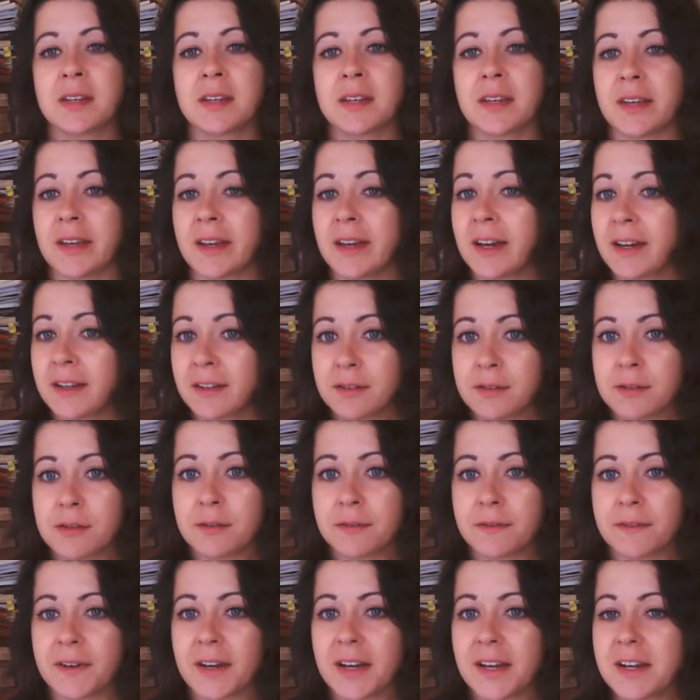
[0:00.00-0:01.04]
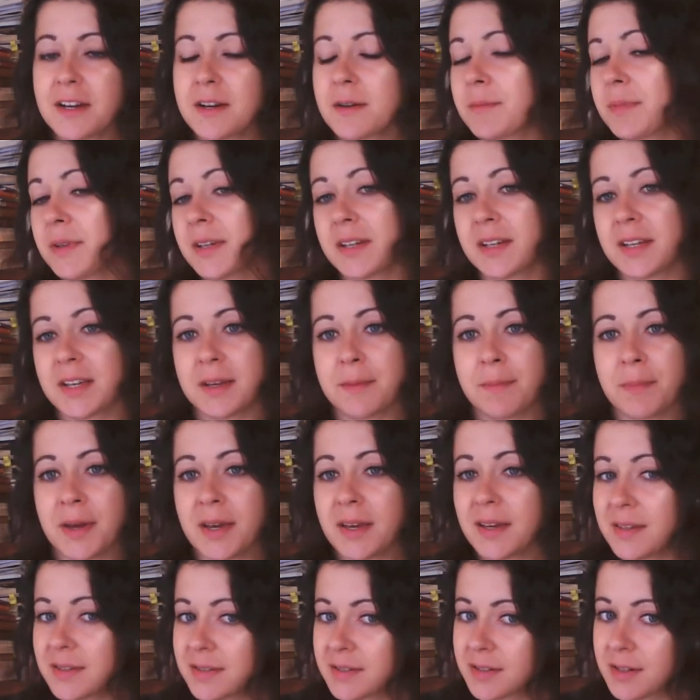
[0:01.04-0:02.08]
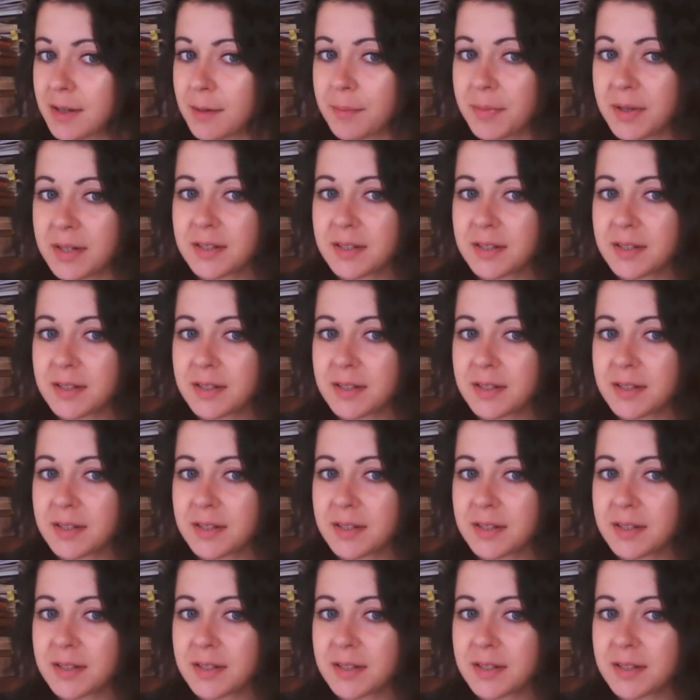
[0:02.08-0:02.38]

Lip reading: He had no fire, but he paced up